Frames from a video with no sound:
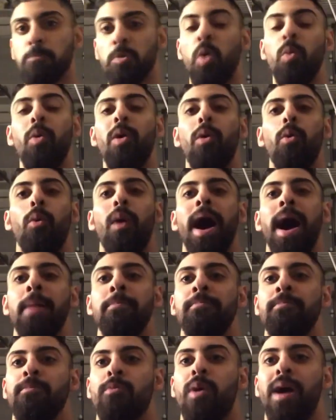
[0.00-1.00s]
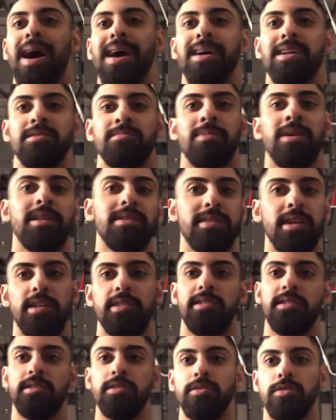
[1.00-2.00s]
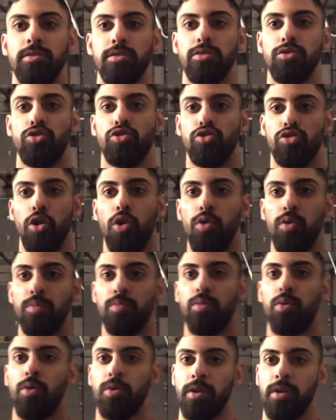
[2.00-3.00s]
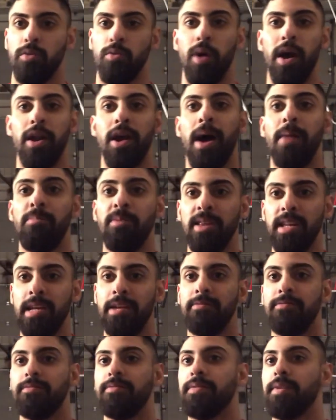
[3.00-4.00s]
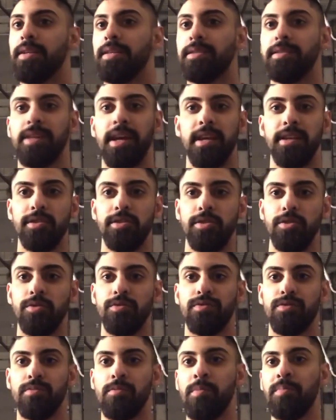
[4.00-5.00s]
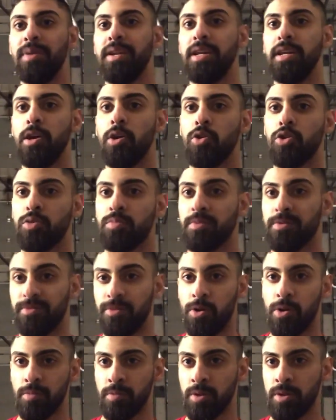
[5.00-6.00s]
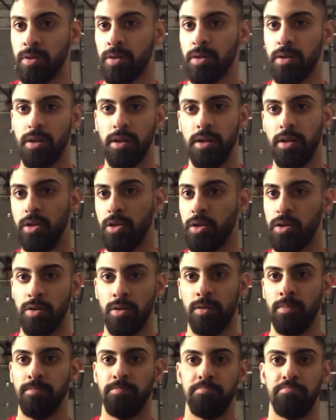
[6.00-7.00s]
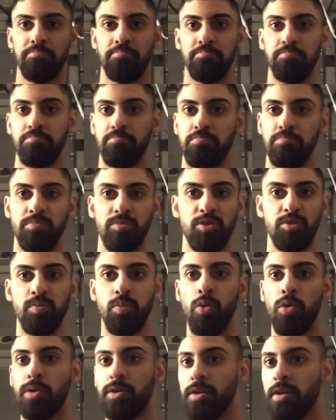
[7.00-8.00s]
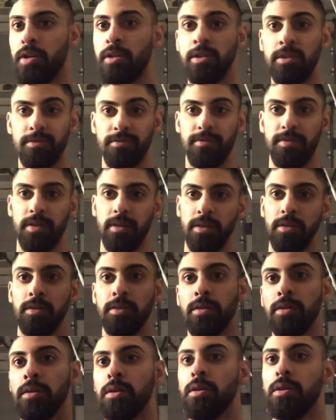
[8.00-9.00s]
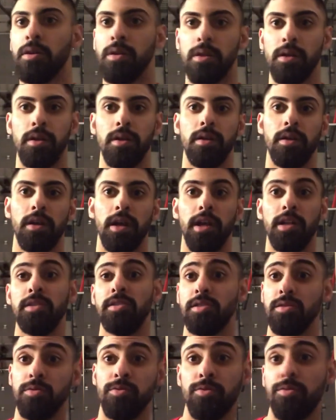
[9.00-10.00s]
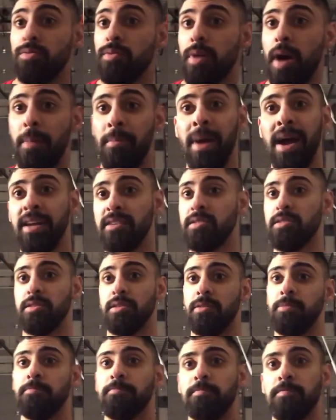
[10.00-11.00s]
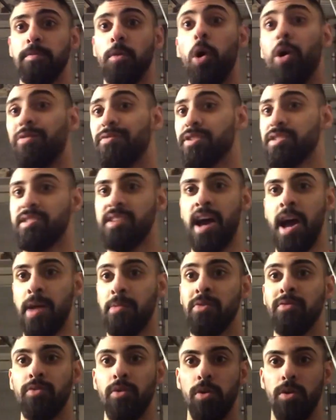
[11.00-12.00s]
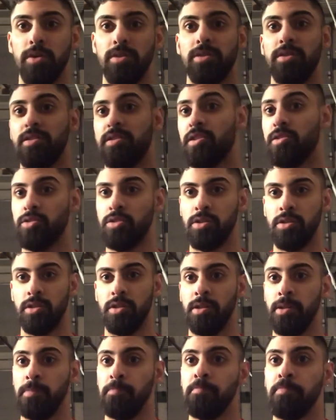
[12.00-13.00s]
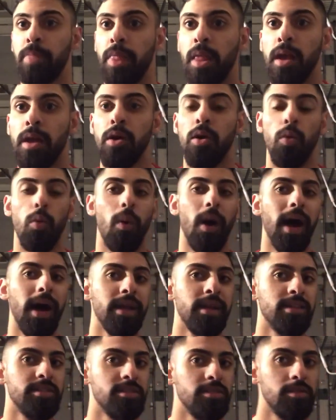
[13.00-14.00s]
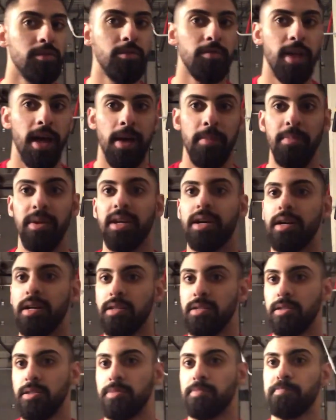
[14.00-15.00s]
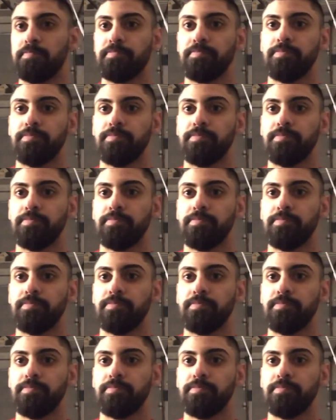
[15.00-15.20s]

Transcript: is meditation so important? Why do I believe it takes you from a mediocre performer in your sport, in your field, into a master? Over time, of course, it's a journey. Why does it do that? Because